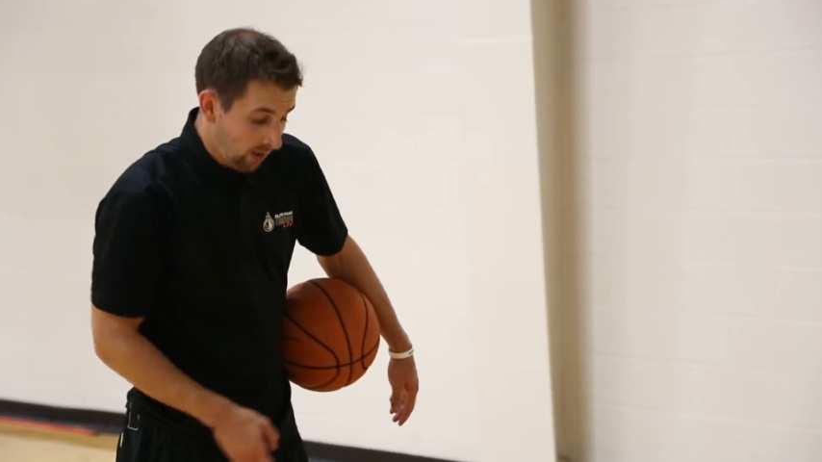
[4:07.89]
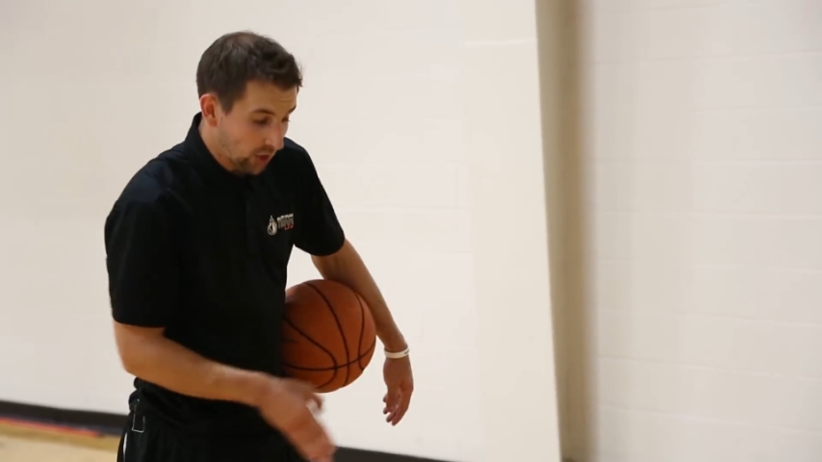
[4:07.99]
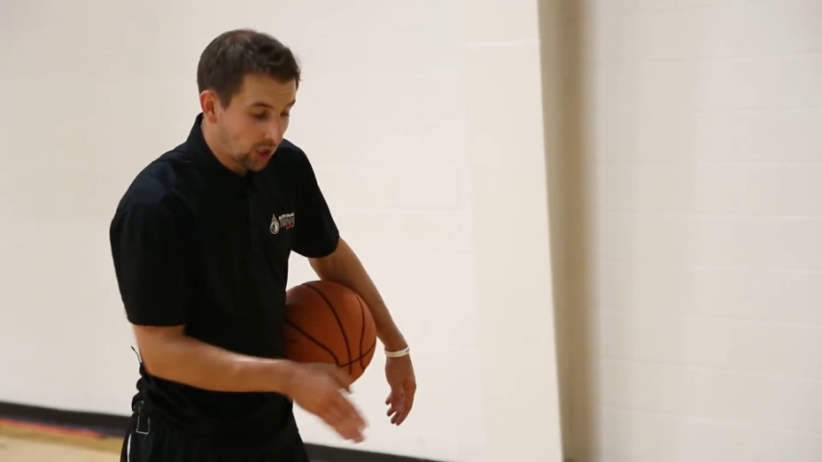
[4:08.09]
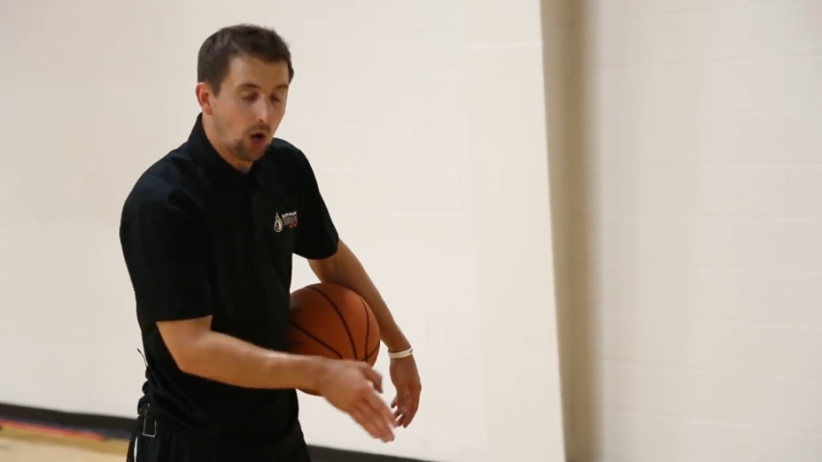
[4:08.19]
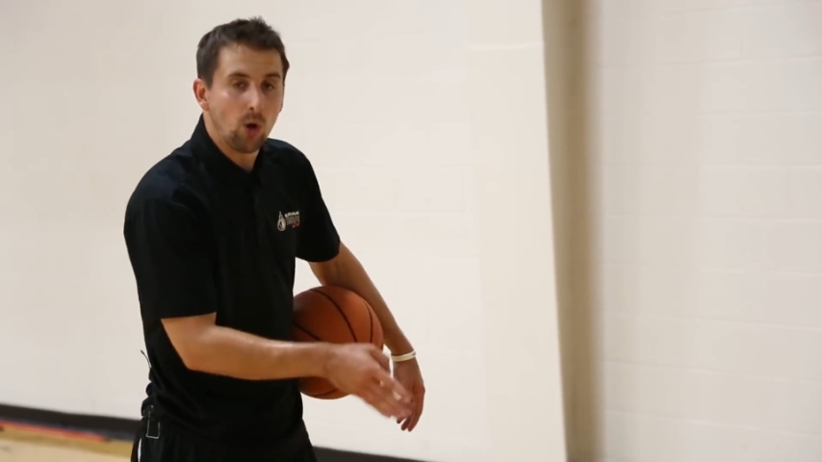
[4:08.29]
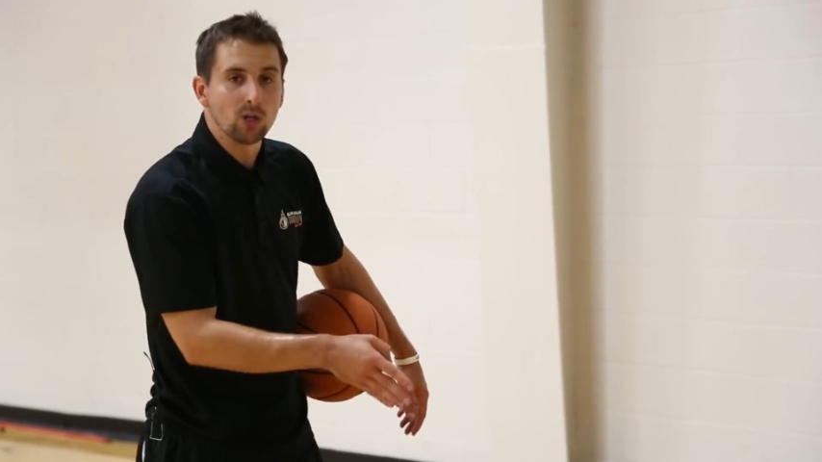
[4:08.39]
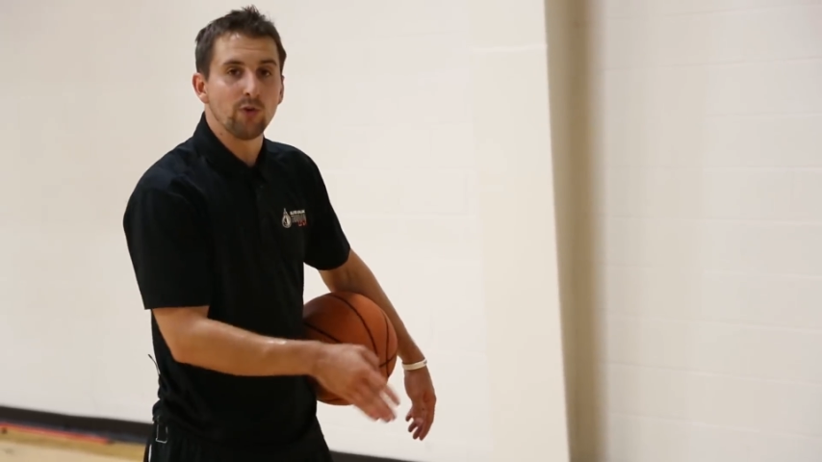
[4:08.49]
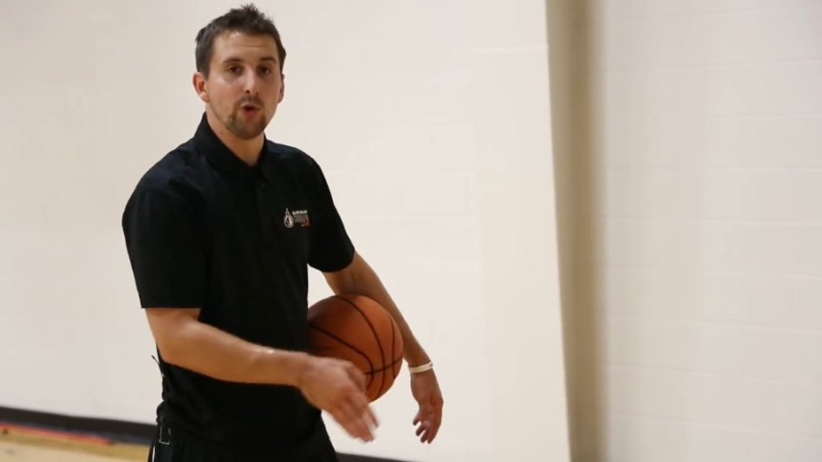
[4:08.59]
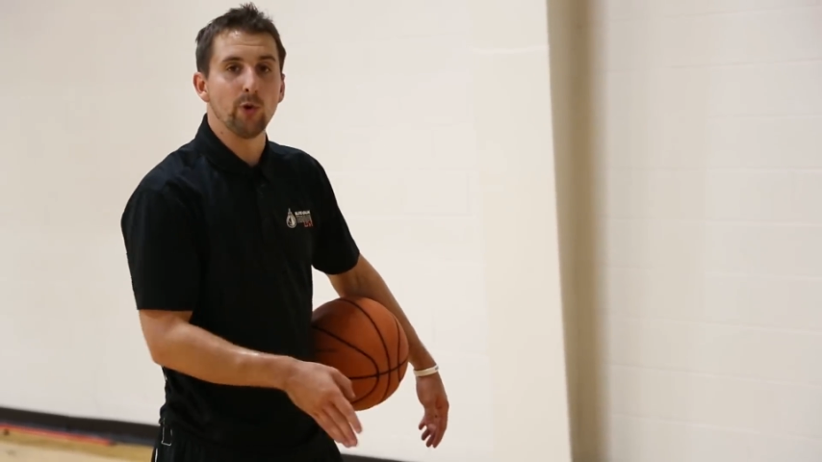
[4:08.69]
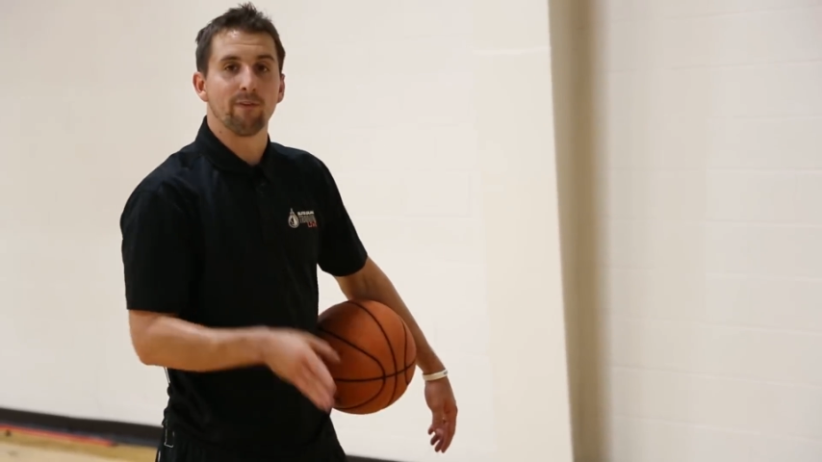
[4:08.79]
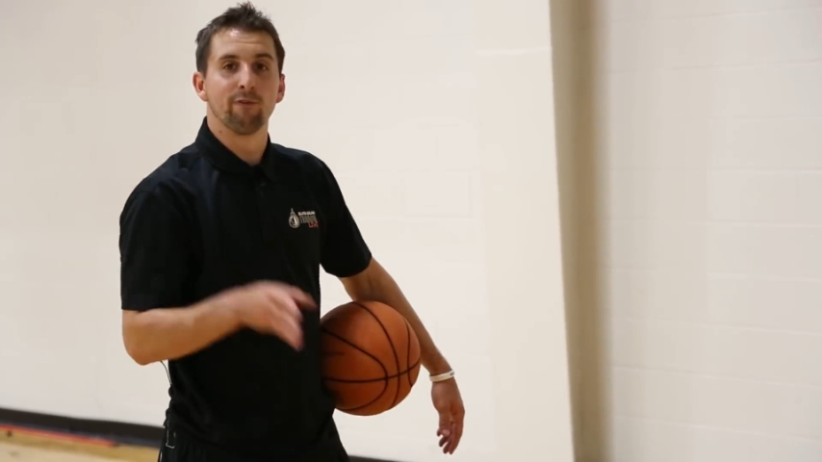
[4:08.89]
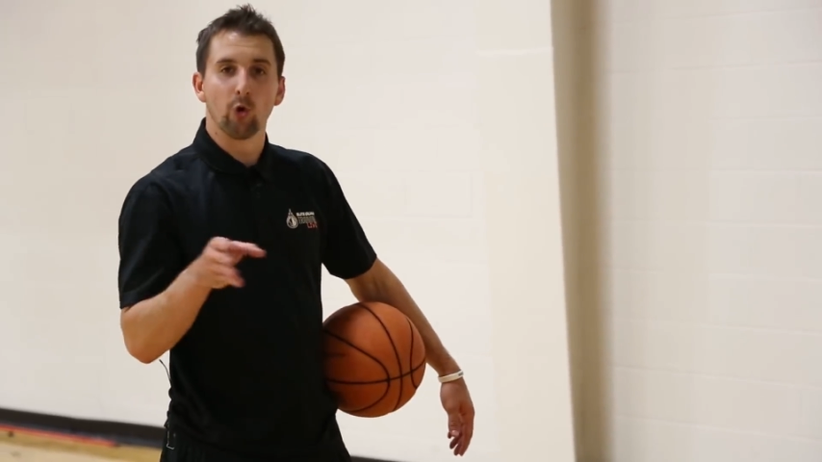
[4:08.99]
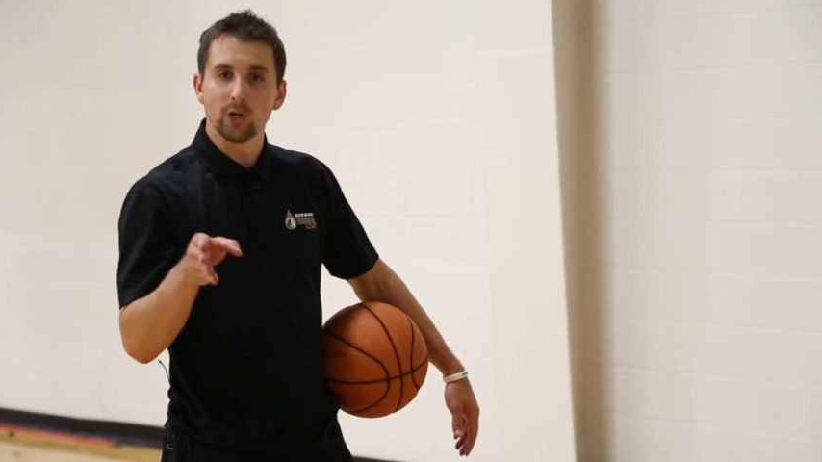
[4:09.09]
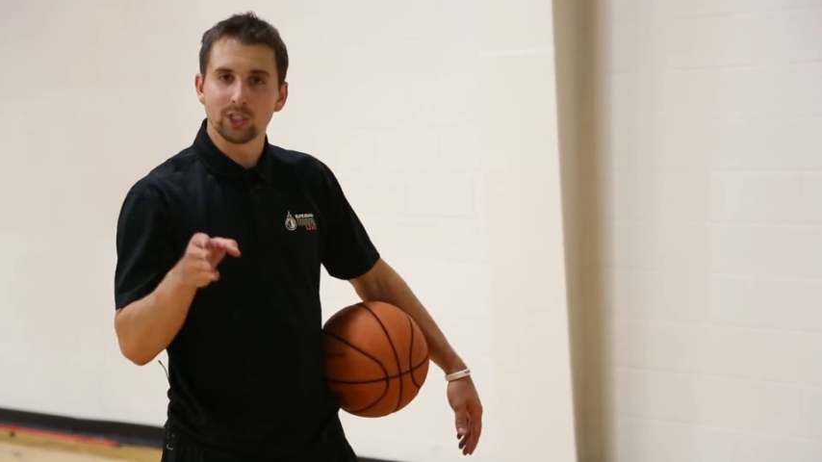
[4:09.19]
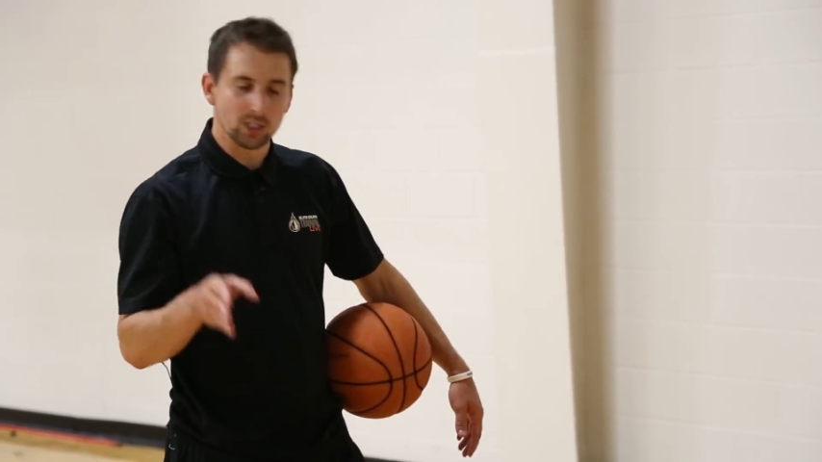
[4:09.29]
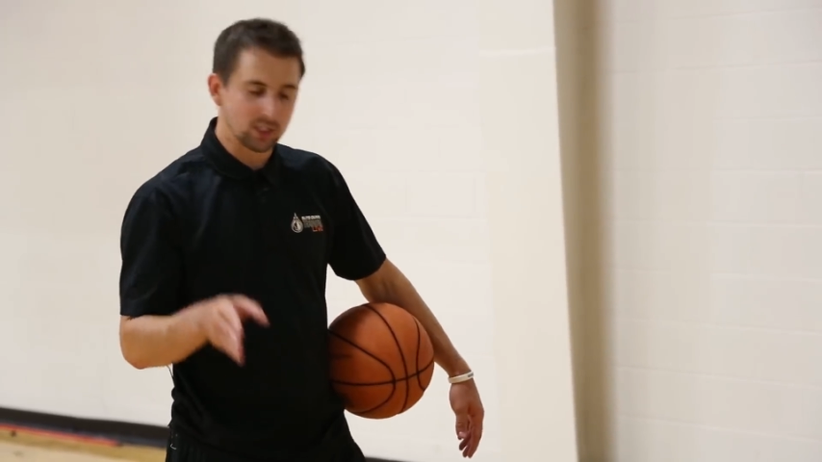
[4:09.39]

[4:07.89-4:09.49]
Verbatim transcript: The goal is for you to force